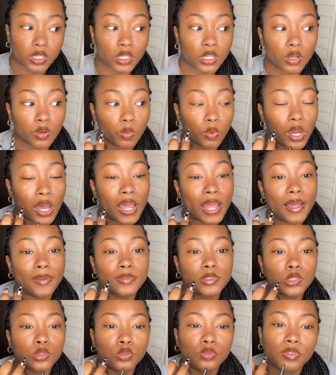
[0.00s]
Well, I have
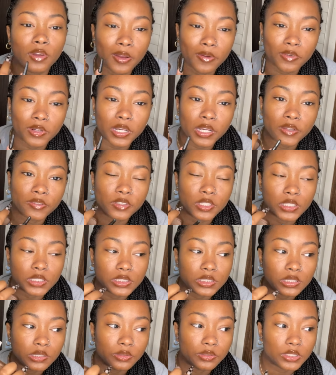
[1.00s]
two favorite Netflix
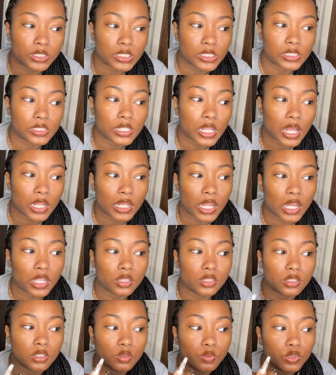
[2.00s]
series. I like
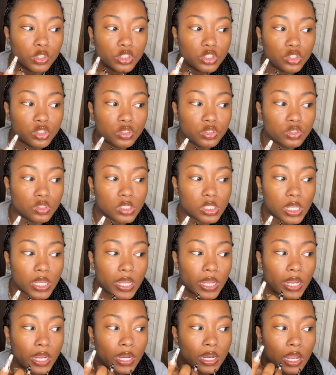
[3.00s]
the originals
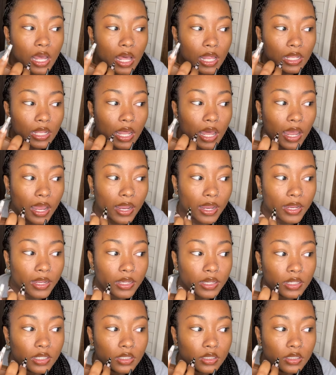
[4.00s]
and I like